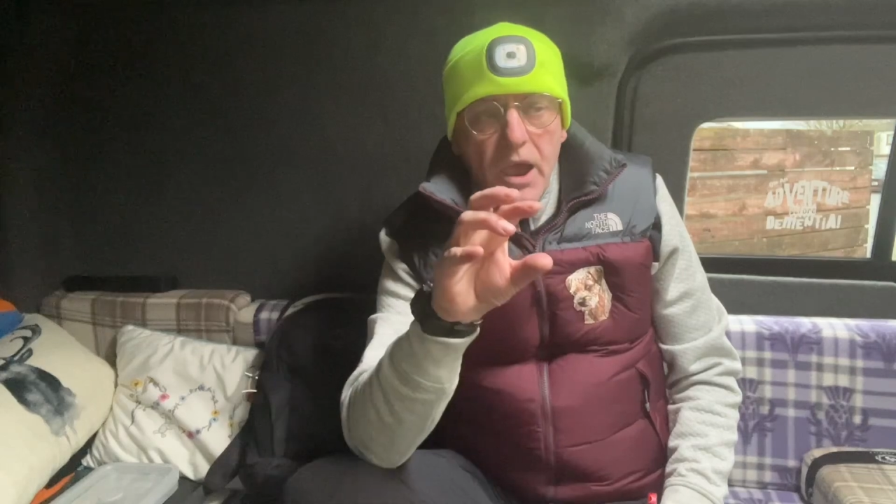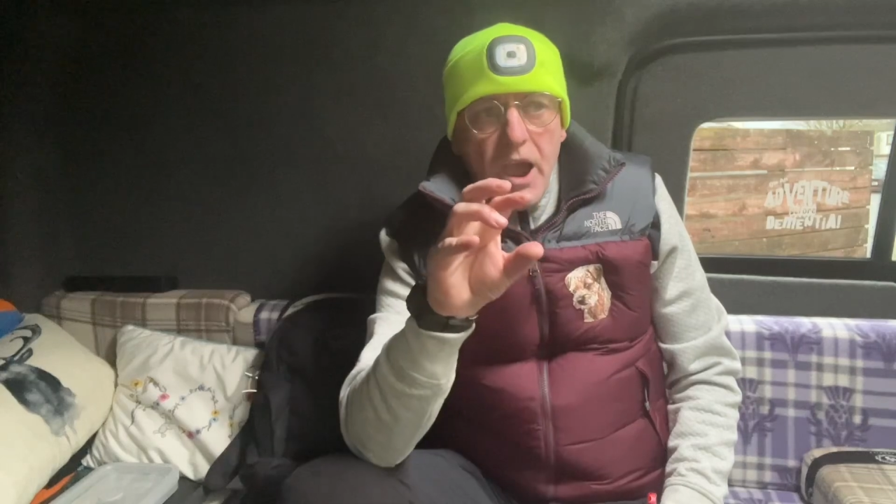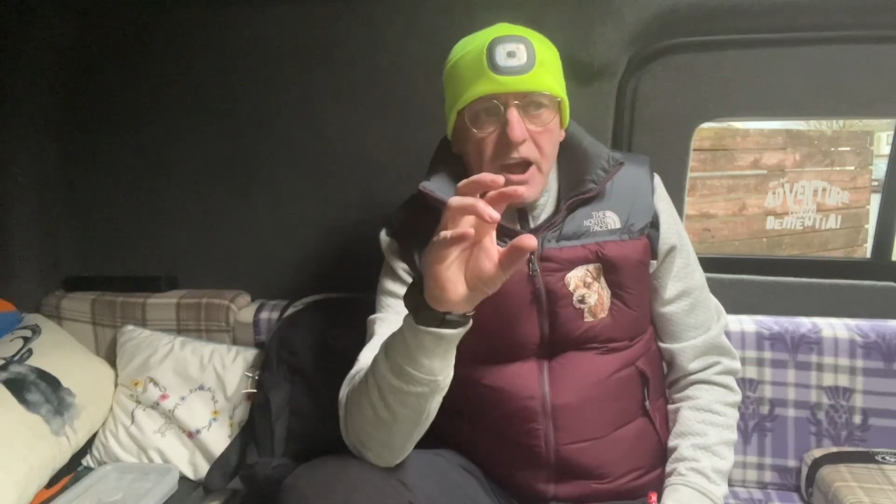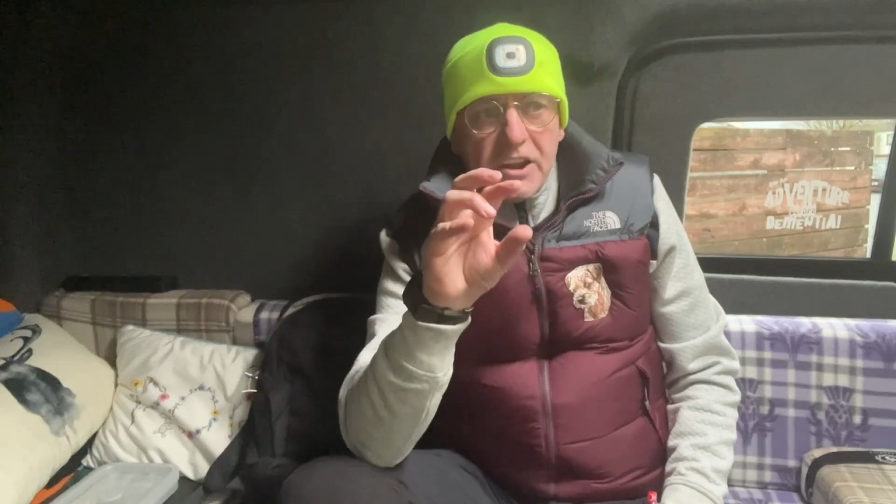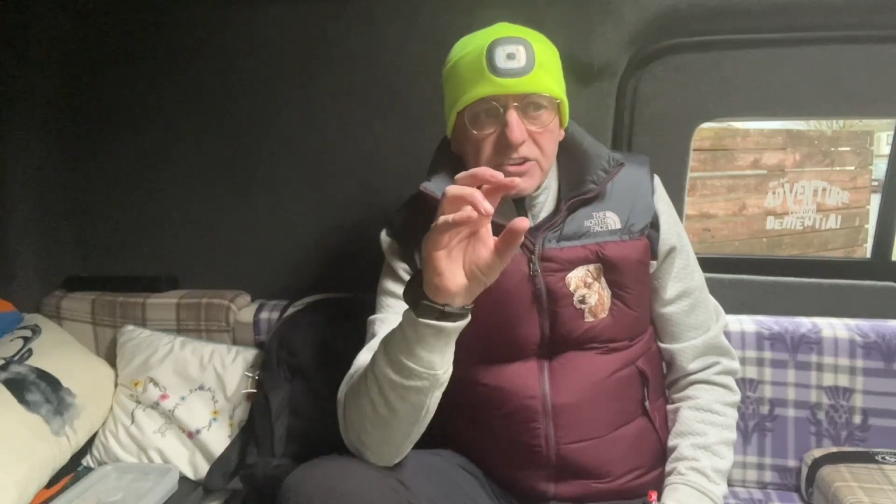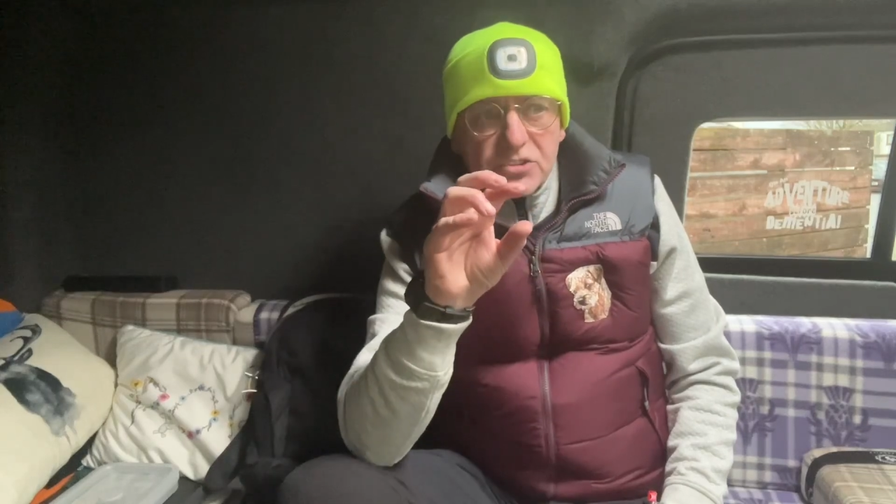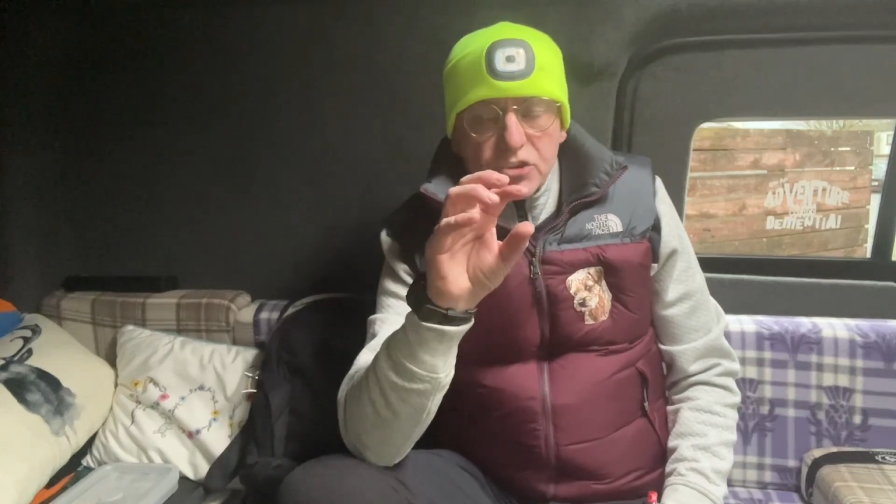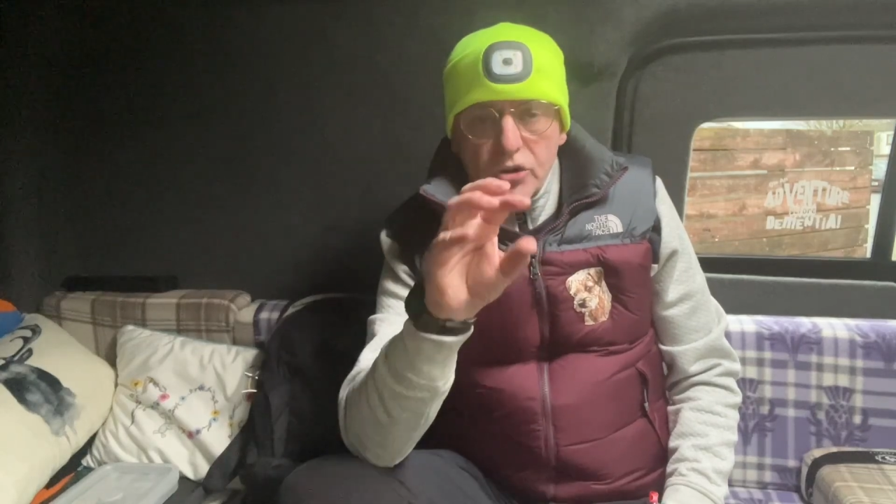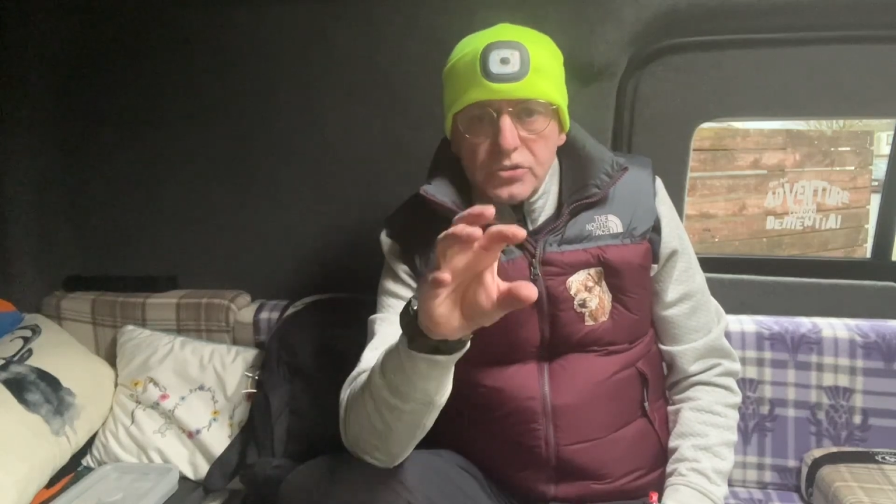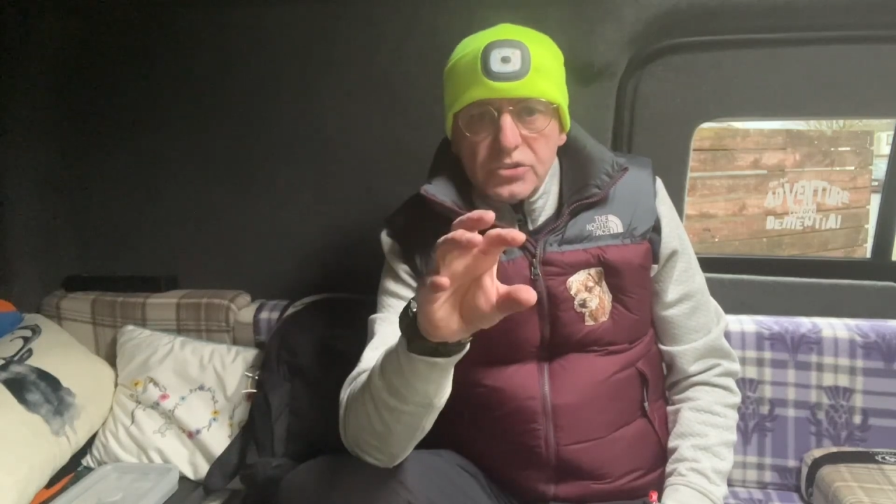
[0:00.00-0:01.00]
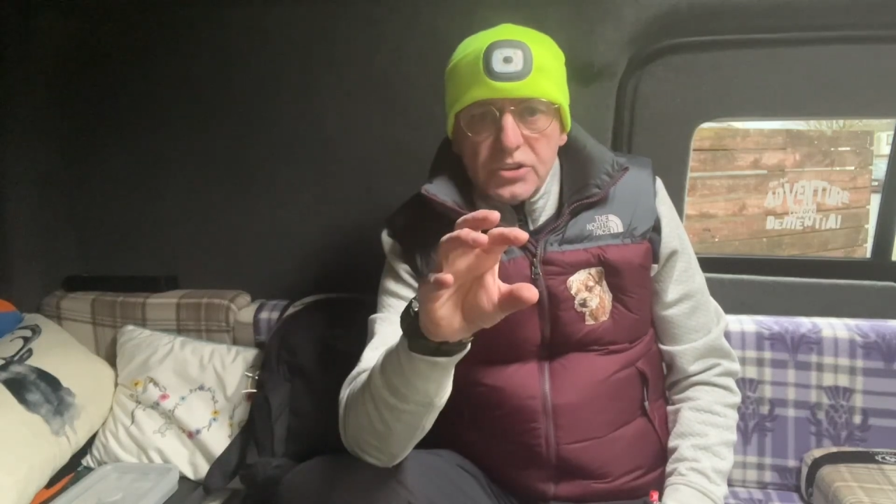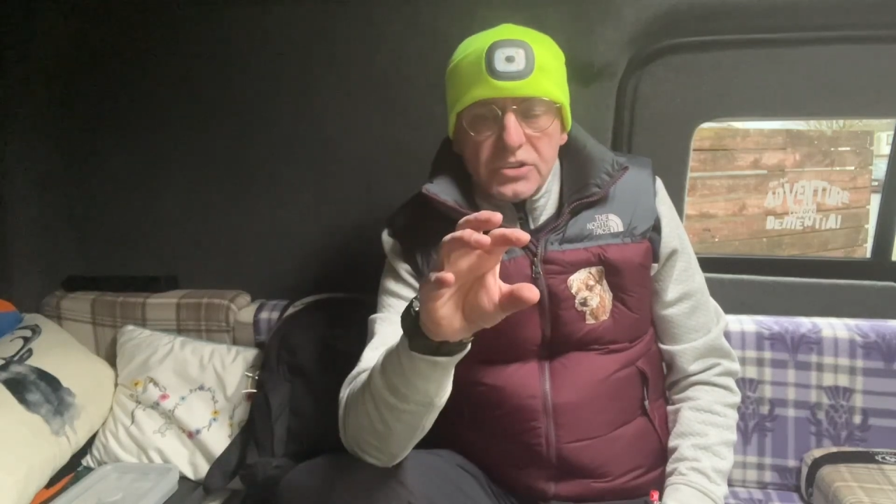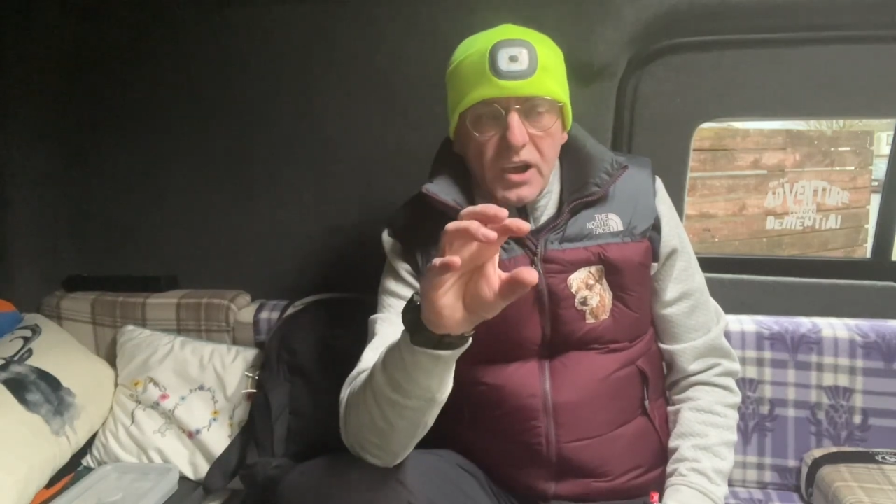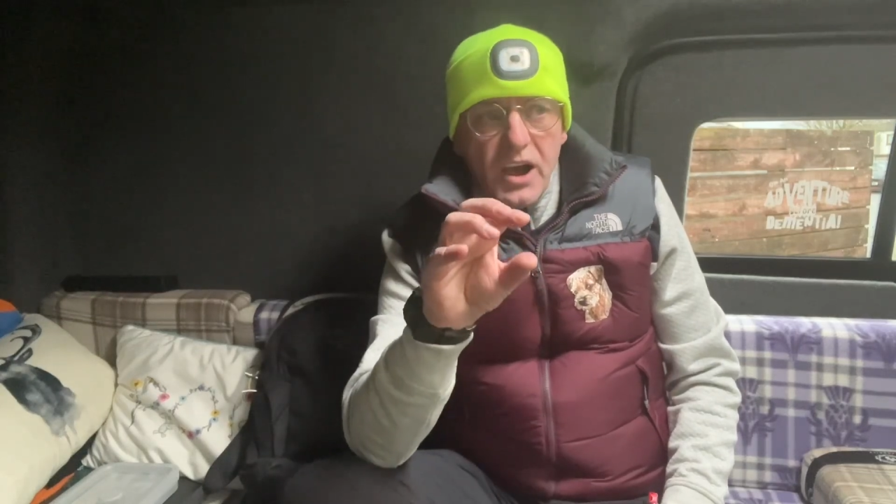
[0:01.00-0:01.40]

And a disgruntled